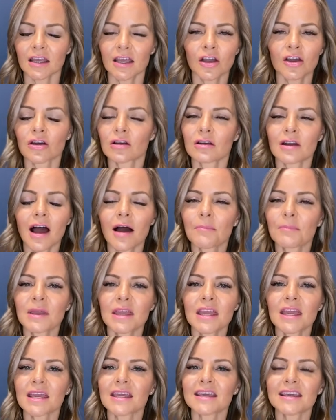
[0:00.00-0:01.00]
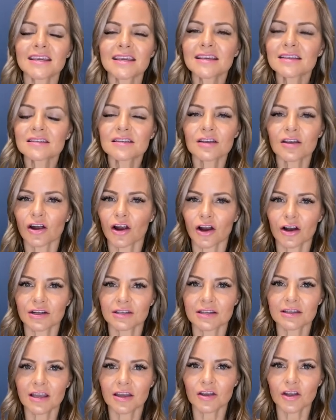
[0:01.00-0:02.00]
it could not be
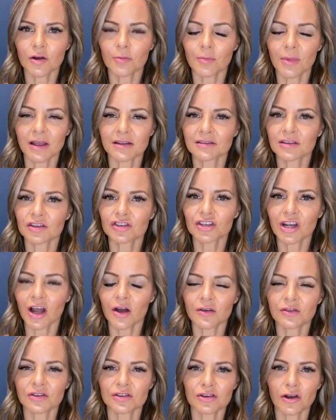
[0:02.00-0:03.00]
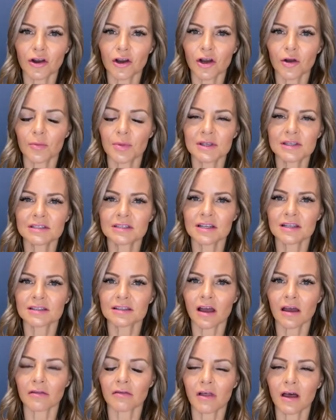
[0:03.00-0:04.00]
easier to get your message out and start your
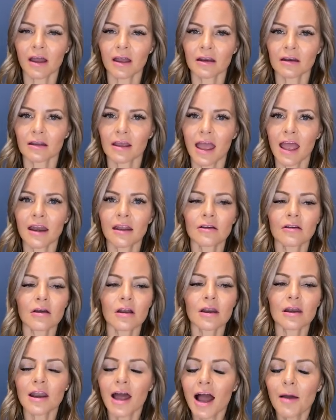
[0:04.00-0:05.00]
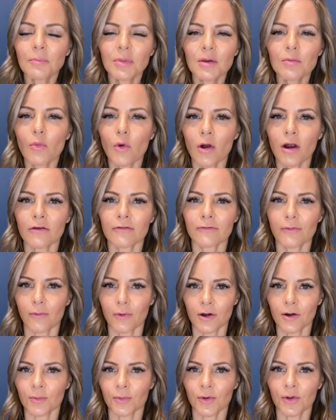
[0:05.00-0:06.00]
business online. And it could not be more
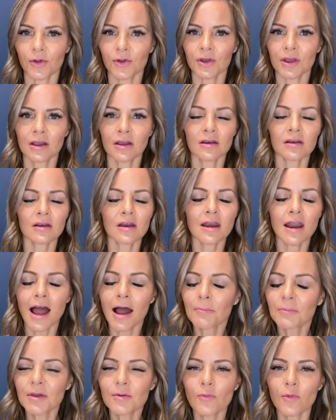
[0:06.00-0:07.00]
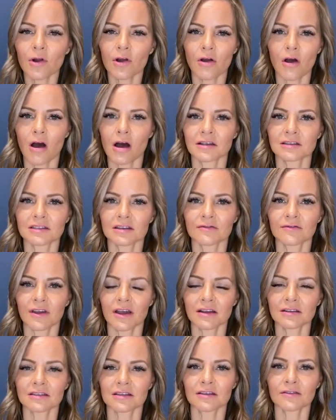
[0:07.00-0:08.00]
affordable. It could not be more cost
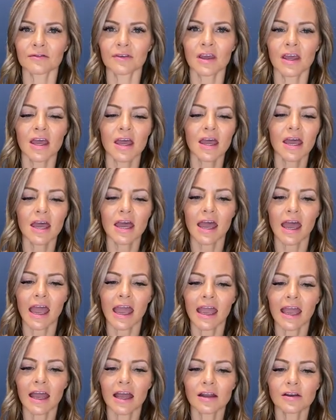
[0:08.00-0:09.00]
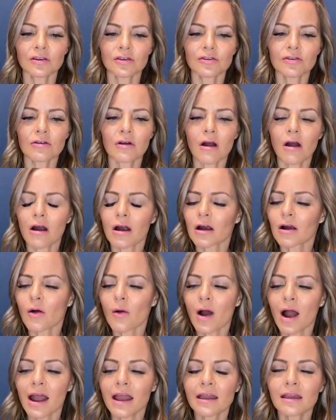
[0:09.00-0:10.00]
effective. And your
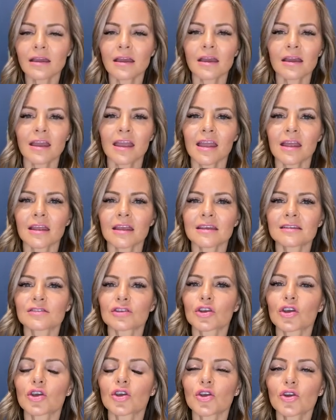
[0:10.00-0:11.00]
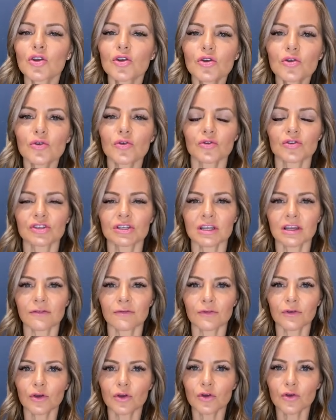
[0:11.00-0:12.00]
ROI is huge
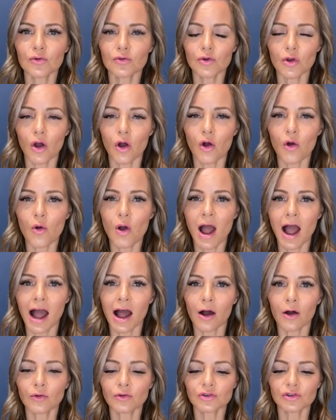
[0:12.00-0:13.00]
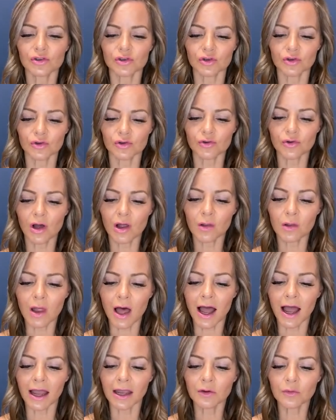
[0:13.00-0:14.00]
if you know how to
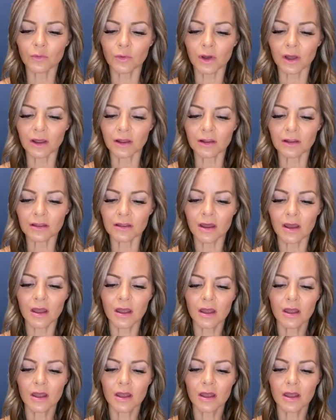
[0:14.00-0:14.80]
align with,